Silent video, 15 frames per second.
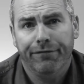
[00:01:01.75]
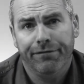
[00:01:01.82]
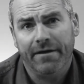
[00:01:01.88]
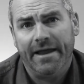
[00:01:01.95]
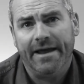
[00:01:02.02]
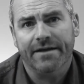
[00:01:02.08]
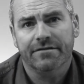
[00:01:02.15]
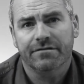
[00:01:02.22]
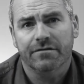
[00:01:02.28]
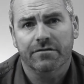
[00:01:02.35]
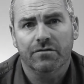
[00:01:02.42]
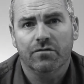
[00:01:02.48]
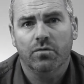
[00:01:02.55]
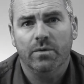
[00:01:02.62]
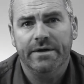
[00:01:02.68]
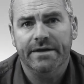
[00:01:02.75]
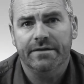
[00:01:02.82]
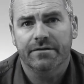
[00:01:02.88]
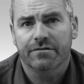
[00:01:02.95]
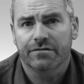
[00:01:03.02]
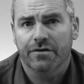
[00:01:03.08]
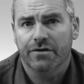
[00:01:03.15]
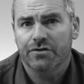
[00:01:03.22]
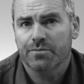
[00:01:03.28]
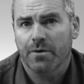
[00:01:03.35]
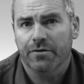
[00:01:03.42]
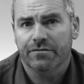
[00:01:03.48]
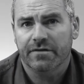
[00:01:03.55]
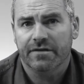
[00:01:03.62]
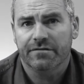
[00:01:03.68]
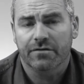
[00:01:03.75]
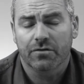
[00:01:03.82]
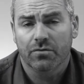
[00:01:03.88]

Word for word: flex and tweak the search process